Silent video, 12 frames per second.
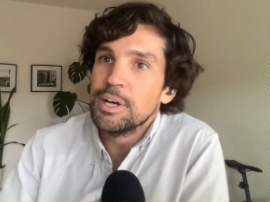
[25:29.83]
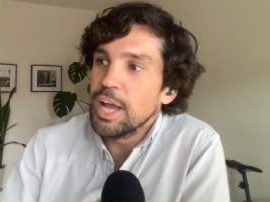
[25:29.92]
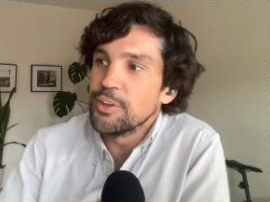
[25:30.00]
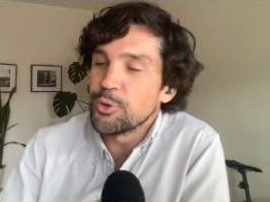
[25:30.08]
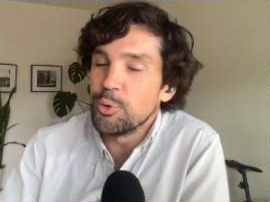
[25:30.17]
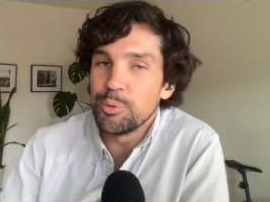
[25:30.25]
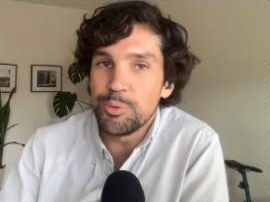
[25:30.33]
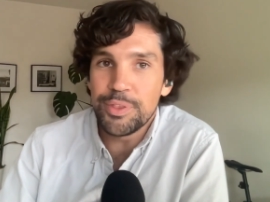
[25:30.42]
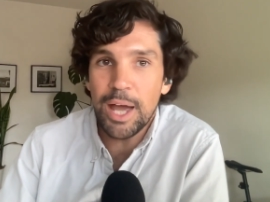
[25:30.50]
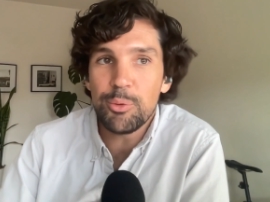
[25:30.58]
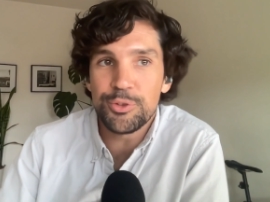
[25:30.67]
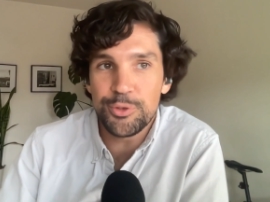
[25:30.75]
And so
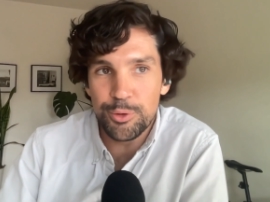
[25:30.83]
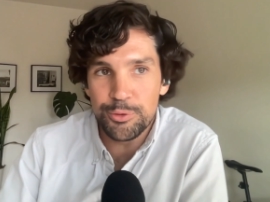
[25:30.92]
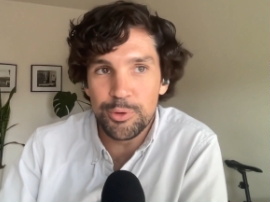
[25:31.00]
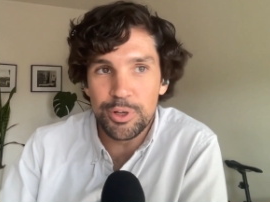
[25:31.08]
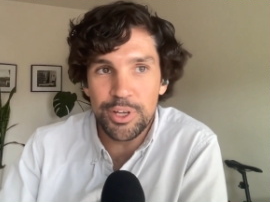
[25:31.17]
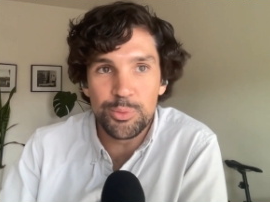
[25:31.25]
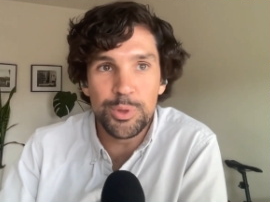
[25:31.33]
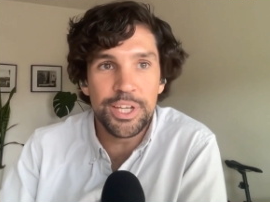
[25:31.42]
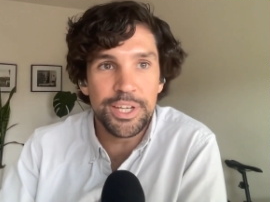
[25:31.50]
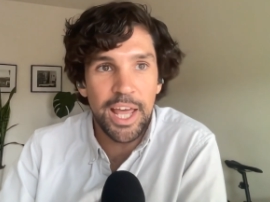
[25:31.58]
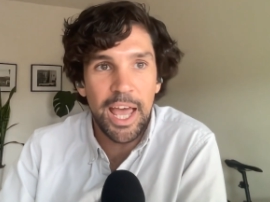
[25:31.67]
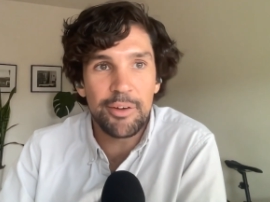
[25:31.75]
that was useful because we
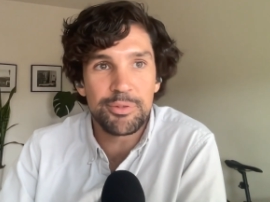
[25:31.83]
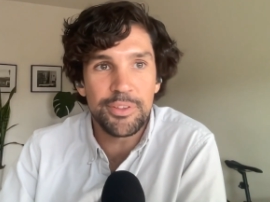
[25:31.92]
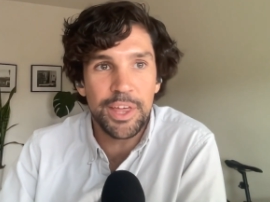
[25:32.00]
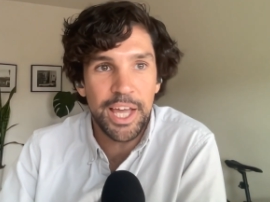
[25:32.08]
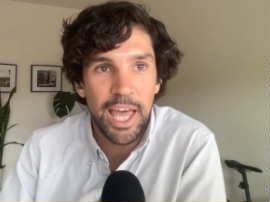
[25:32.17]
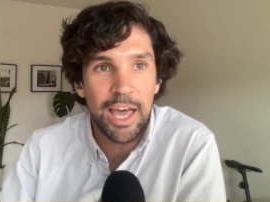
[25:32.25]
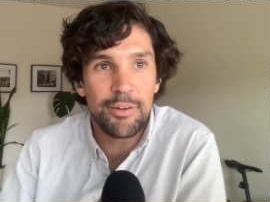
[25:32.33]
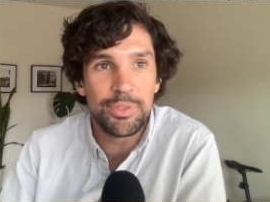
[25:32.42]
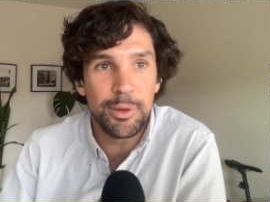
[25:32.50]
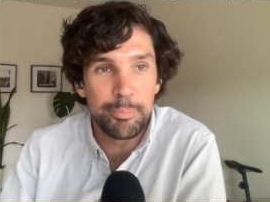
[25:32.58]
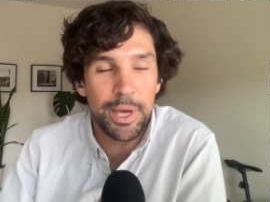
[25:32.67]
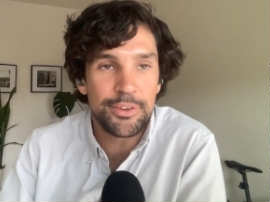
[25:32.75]
didn't have to like have
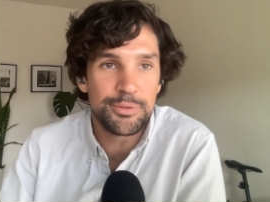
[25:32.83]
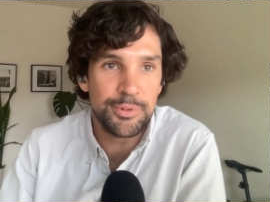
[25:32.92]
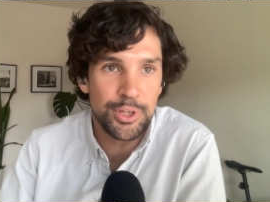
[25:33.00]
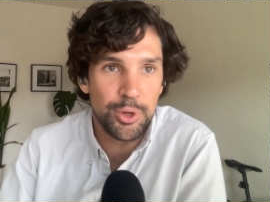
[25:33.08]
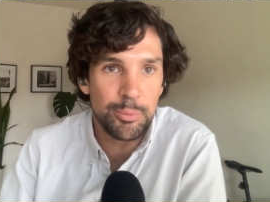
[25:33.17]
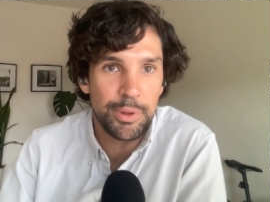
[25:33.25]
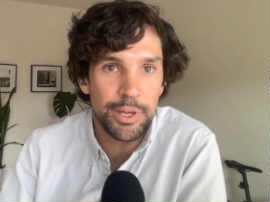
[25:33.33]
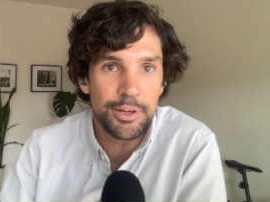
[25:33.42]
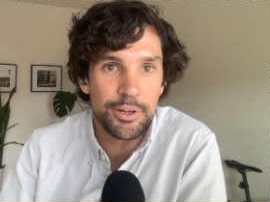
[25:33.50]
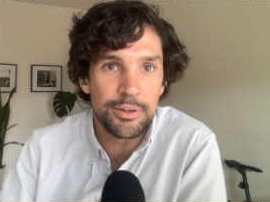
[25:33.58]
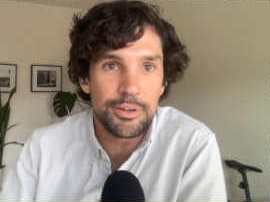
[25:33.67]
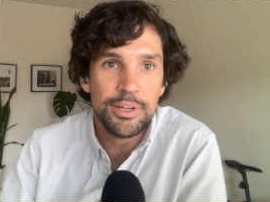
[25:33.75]
the best video
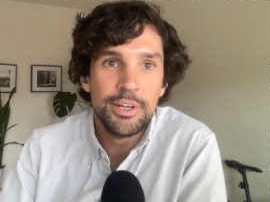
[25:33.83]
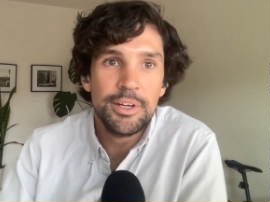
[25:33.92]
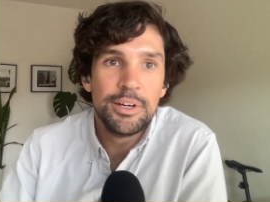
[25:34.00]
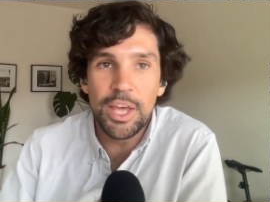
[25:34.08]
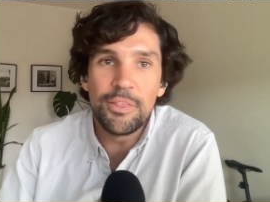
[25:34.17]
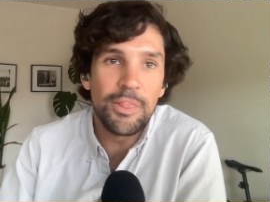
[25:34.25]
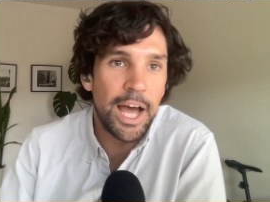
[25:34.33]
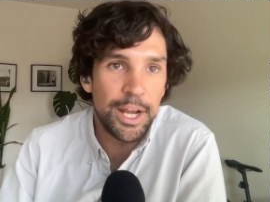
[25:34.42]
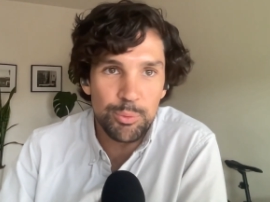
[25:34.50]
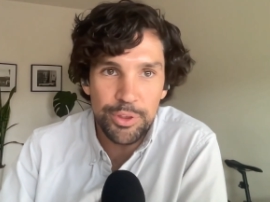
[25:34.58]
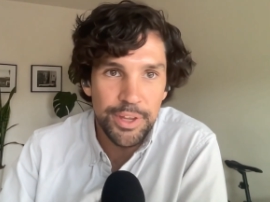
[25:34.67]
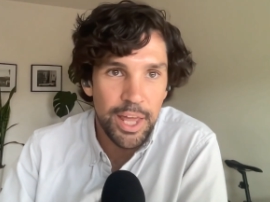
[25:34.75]
player in
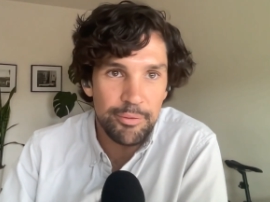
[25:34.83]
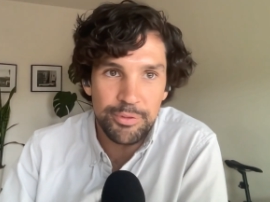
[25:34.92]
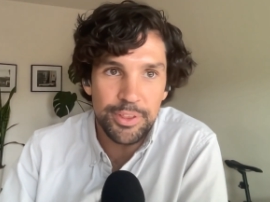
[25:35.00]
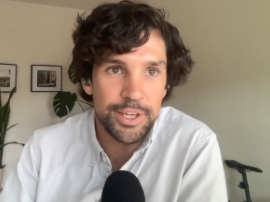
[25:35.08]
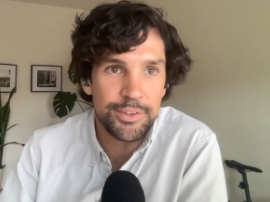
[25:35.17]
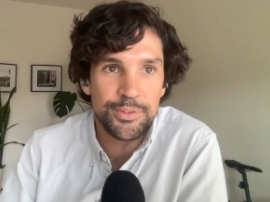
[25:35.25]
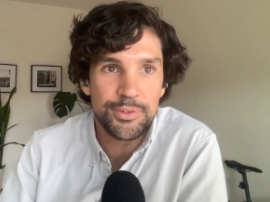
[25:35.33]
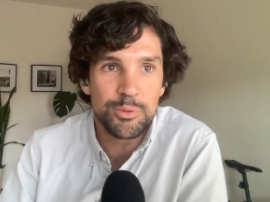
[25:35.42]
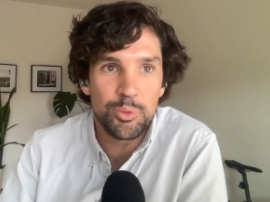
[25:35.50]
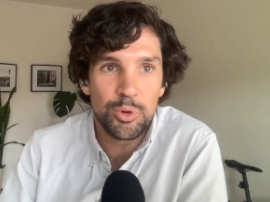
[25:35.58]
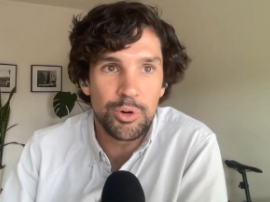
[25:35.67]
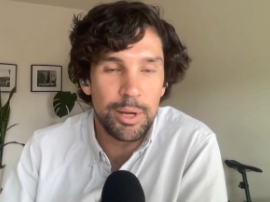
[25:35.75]
line with Netflix
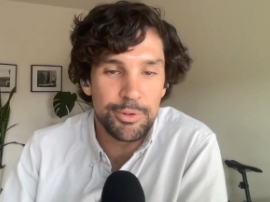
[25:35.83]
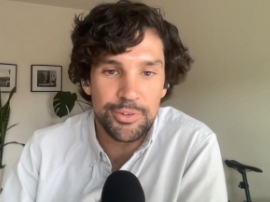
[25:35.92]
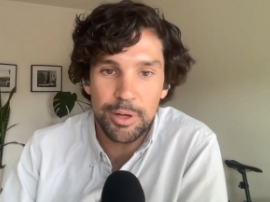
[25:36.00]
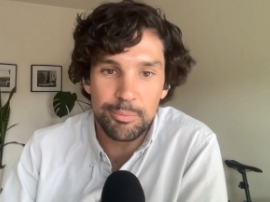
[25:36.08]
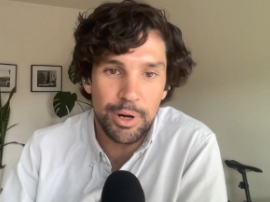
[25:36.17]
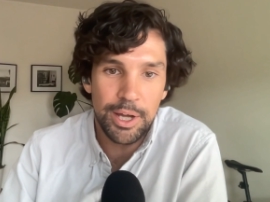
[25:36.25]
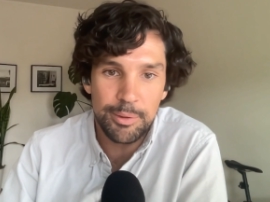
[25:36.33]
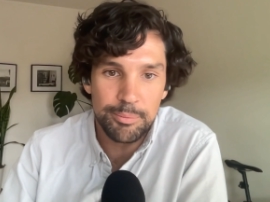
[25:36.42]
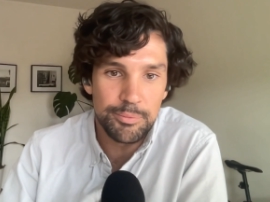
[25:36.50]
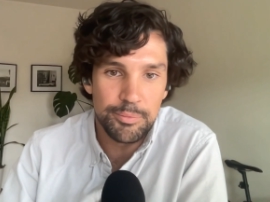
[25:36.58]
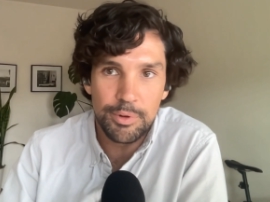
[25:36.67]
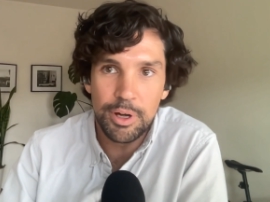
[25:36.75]
or Amazon
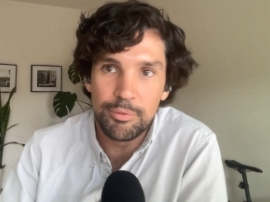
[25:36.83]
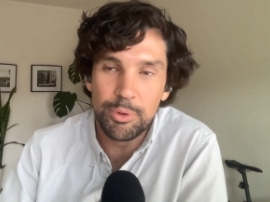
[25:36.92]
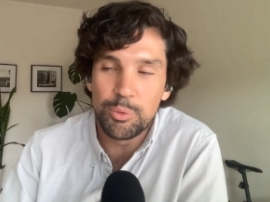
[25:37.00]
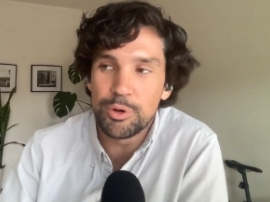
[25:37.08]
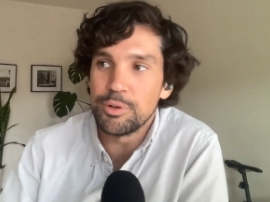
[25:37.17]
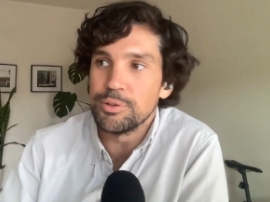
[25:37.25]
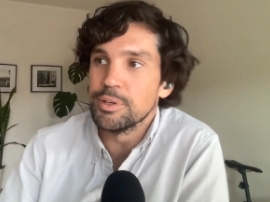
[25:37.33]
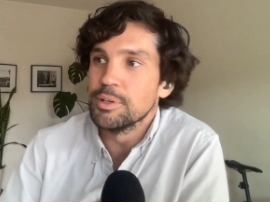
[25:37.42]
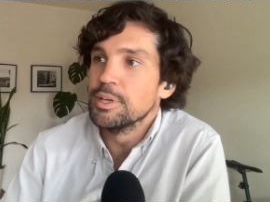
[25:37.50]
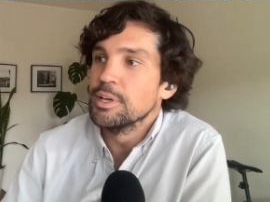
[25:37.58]
Prime of the world.